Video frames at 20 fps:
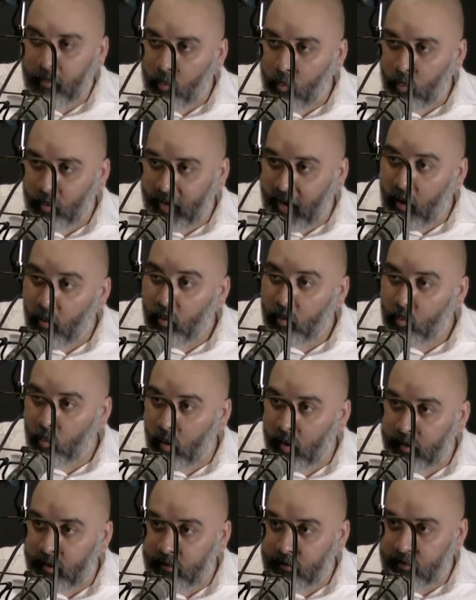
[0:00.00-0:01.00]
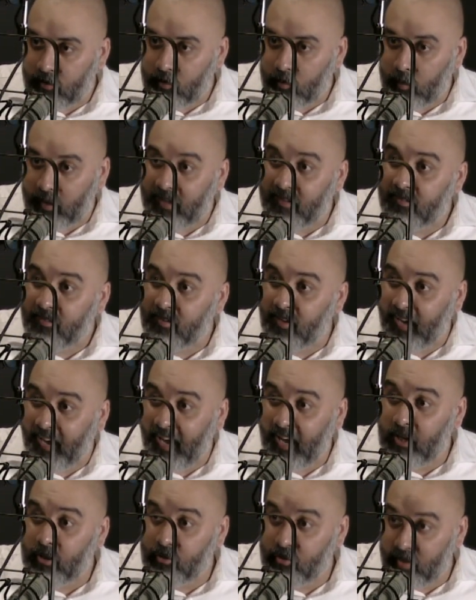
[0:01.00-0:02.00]
what I would want to do is to
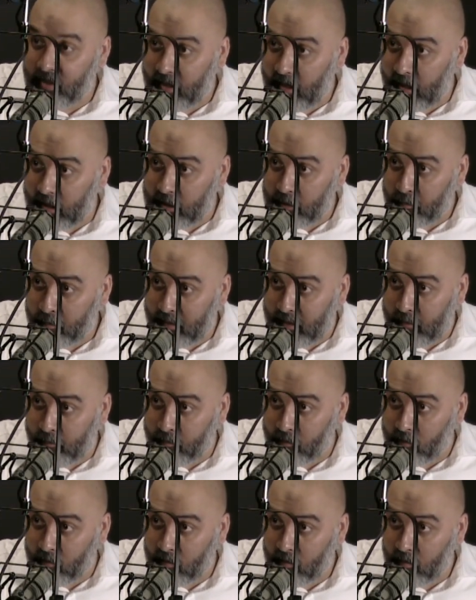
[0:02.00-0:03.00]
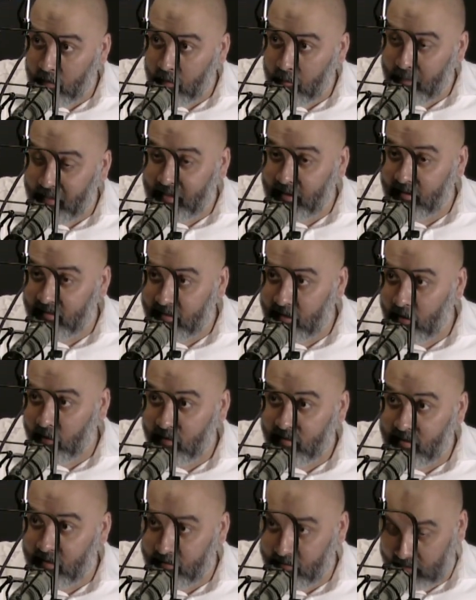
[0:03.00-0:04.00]
educate people. Because
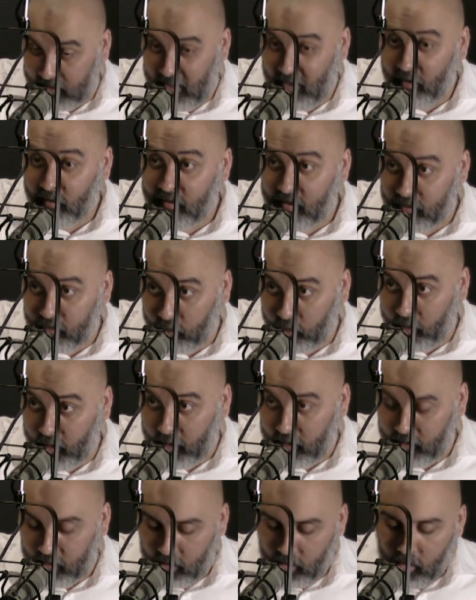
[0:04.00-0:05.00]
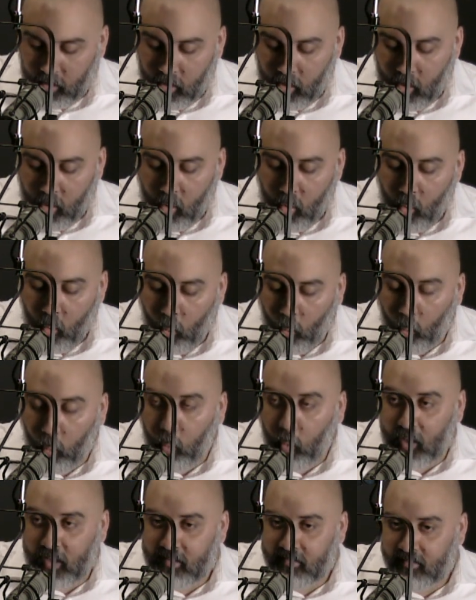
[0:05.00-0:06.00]
here's a trick.
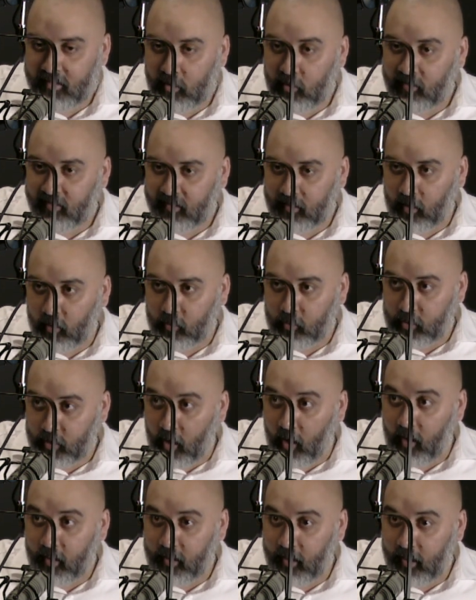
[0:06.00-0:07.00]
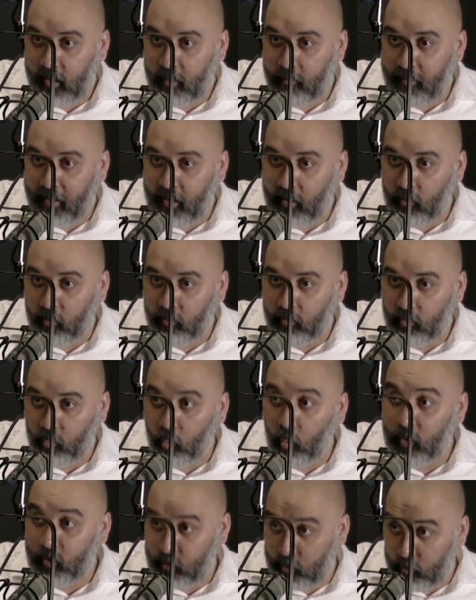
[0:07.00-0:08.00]
Once you start talking about
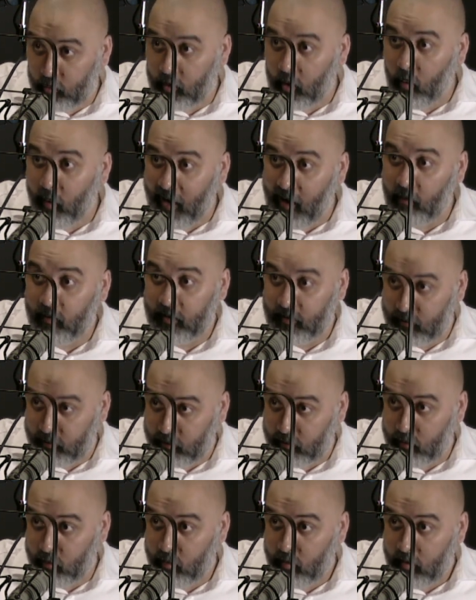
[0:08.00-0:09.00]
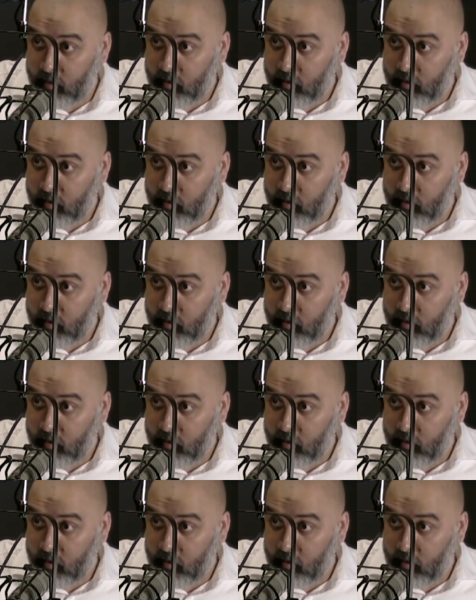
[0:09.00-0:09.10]
what you know how to do,